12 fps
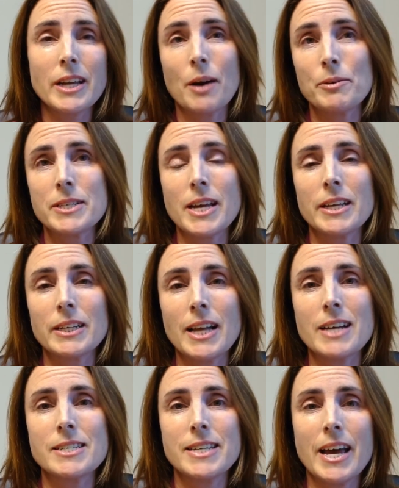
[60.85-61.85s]
I would say in the
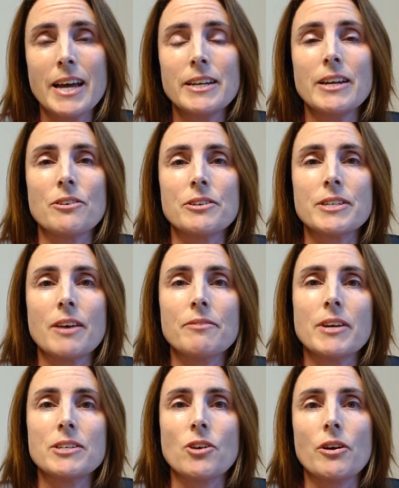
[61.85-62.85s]
last 10 years, have
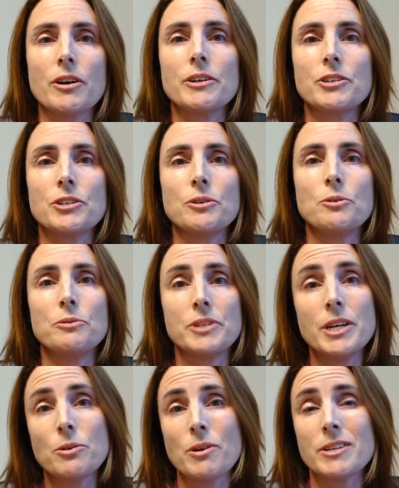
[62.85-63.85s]
they started to
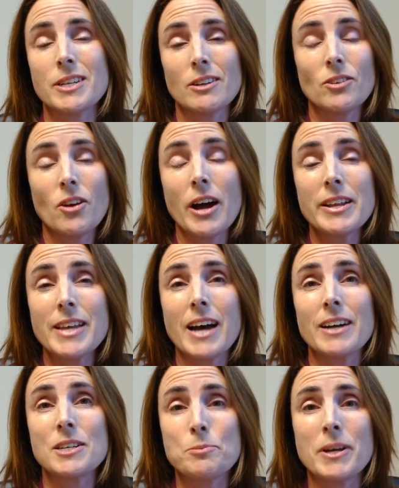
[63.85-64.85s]
decrease. And a lot of
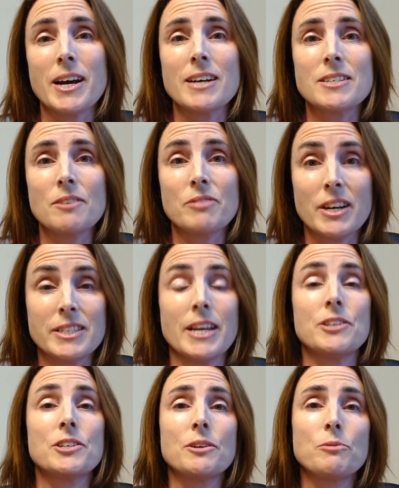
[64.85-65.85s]
that is because of
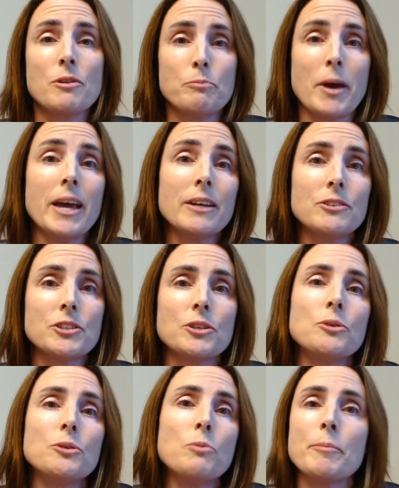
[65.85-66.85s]
attention we've paid
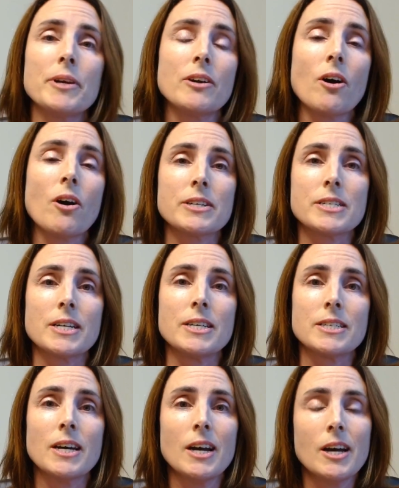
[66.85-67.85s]
to women and heart
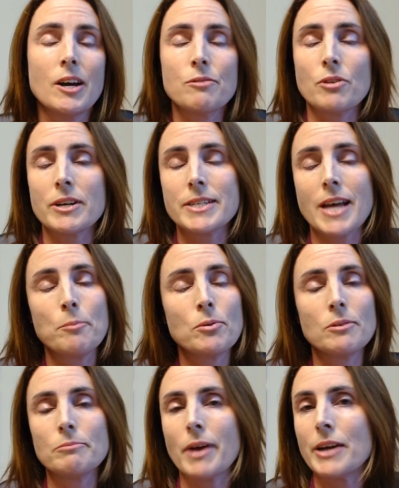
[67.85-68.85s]
disease. For
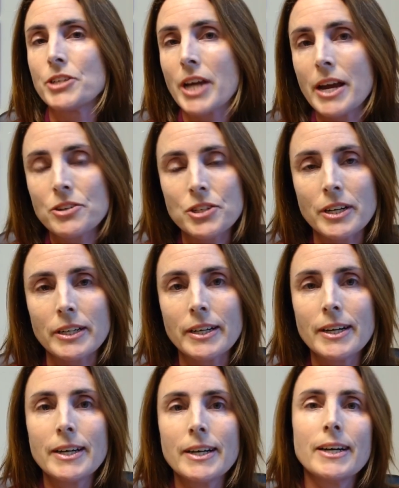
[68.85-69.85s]
example, education,
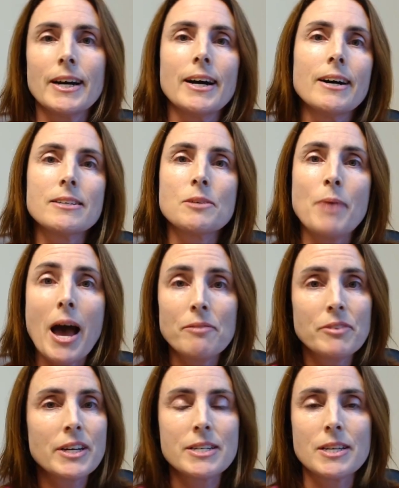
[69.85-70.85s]
some
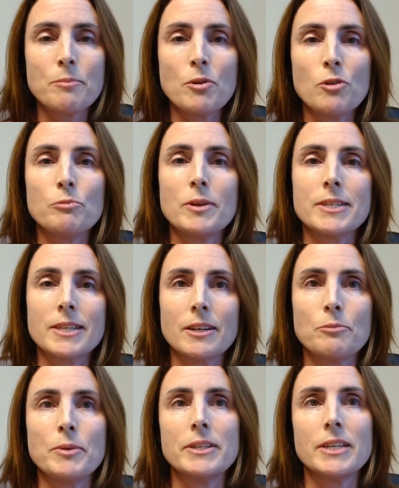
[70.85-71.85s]
advocacy movements that
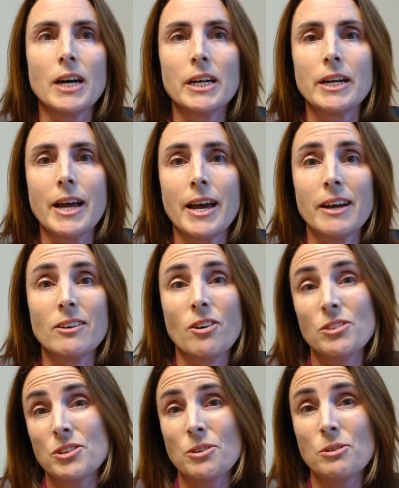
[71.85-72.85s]
have been done, and
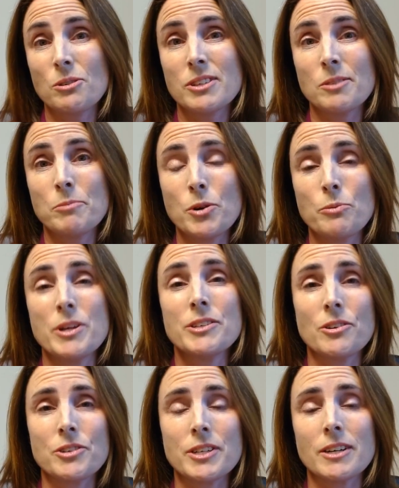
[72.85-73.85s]
also some new
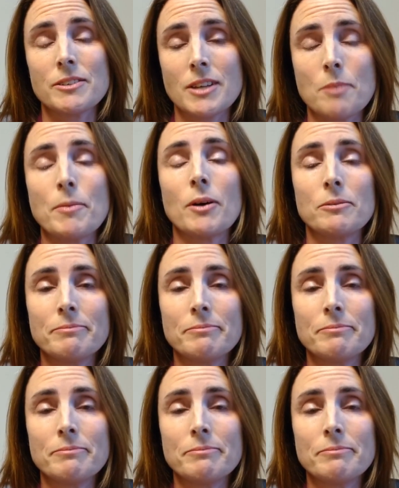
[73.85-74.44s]
research that has come out.